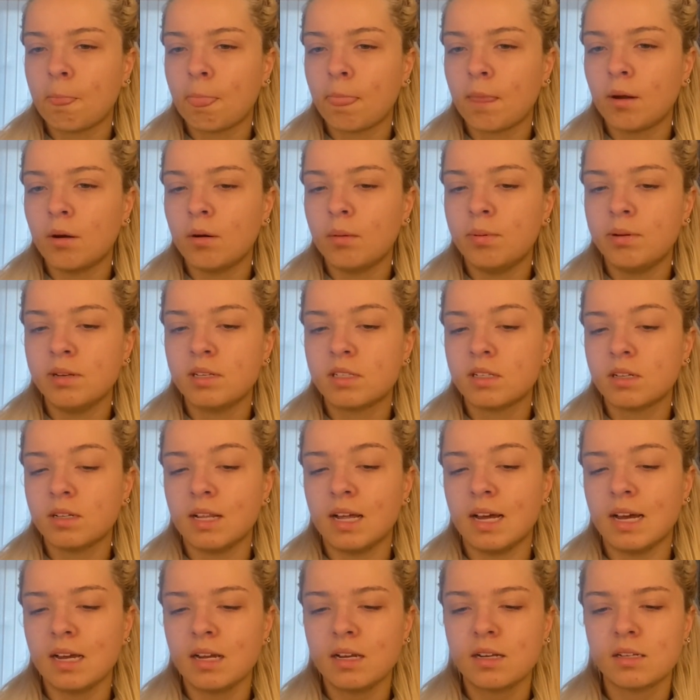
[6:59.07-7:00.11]
up until
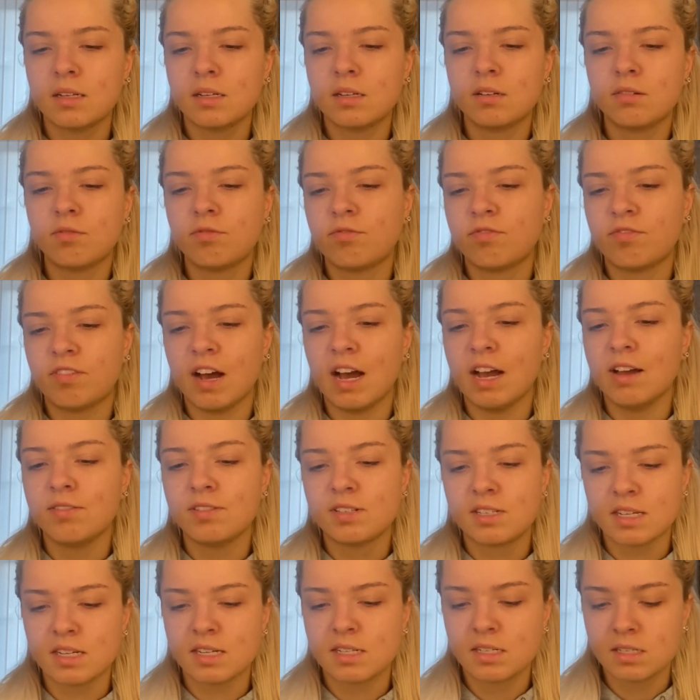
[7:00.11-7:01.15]
like five,
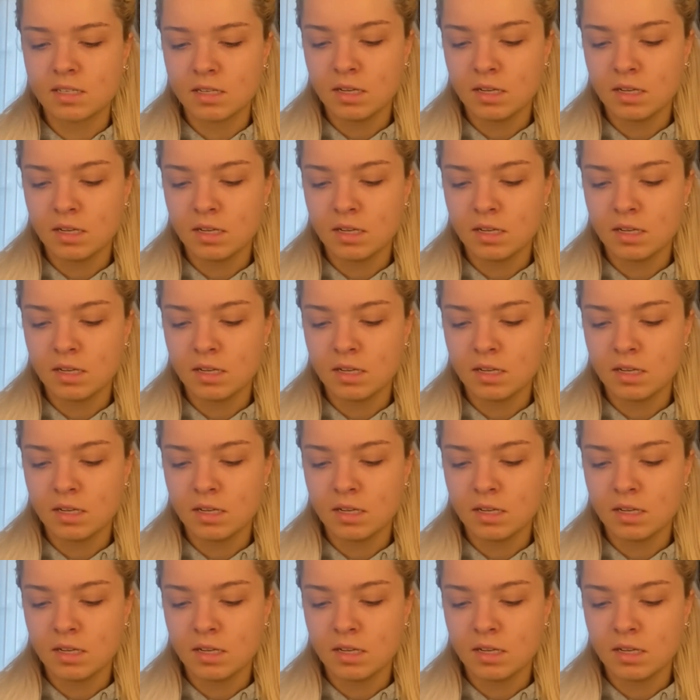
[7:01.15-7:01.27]
six